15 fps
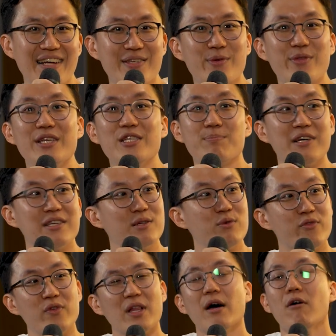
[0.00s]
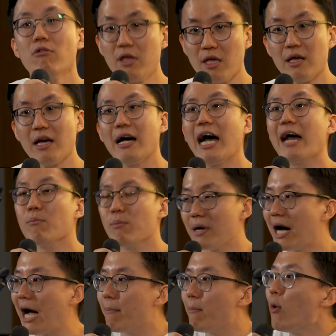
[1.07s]
So this person will feel like, okay,
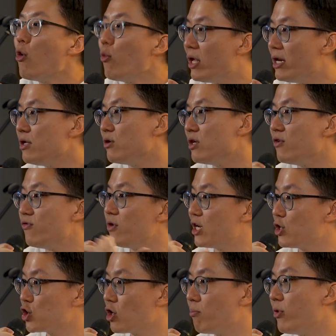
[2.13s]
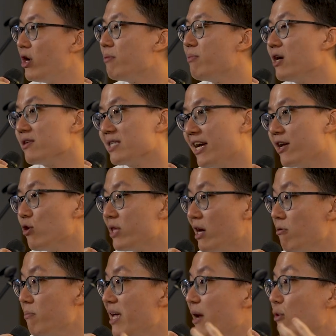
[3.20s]
I'm more willing to give you that short break because I know
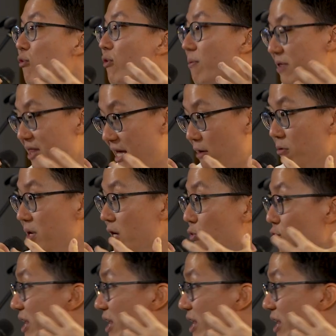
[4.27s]
there will be a